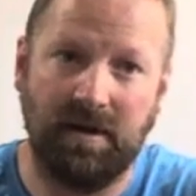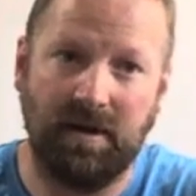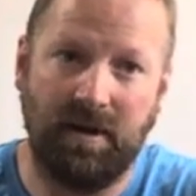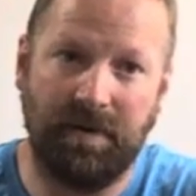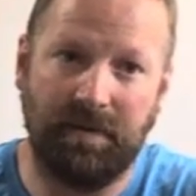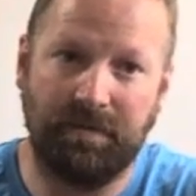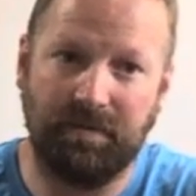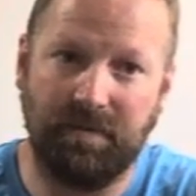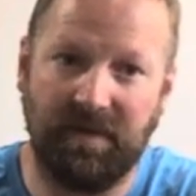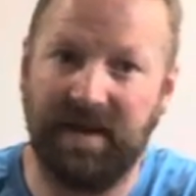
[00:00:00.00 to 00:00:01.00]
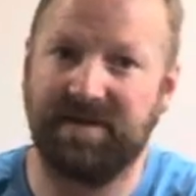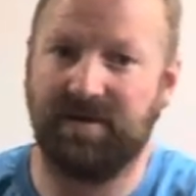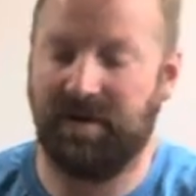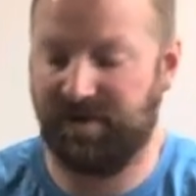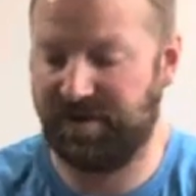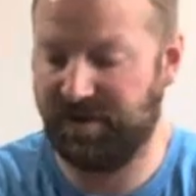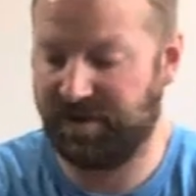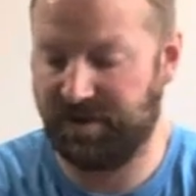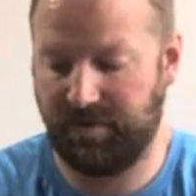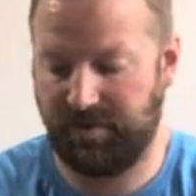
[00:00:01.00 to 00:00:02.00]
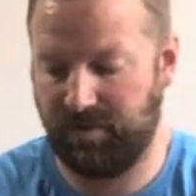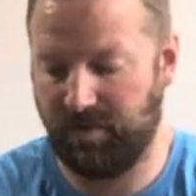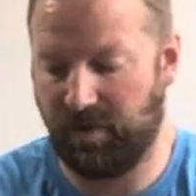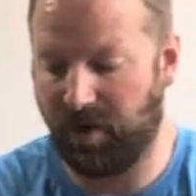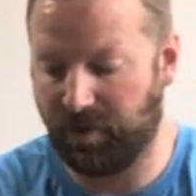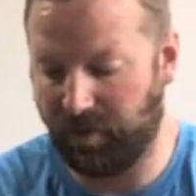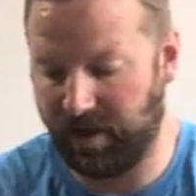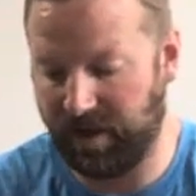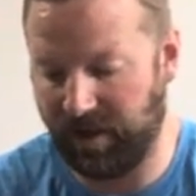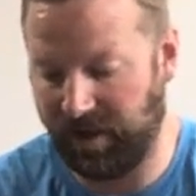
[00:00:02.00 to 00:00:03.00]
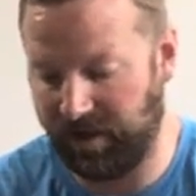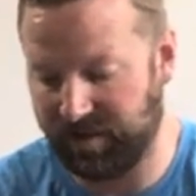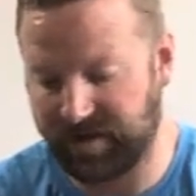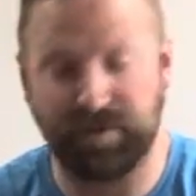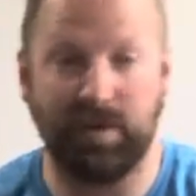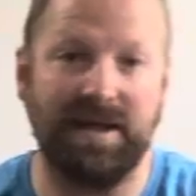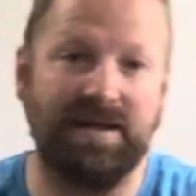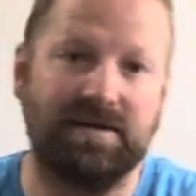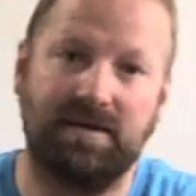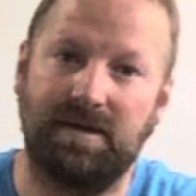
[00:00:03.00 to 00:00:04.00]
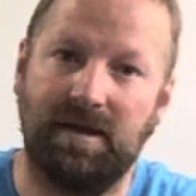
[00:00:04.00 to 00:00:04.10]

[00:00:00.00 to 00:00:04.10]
And that song is just heartbreaking and sweet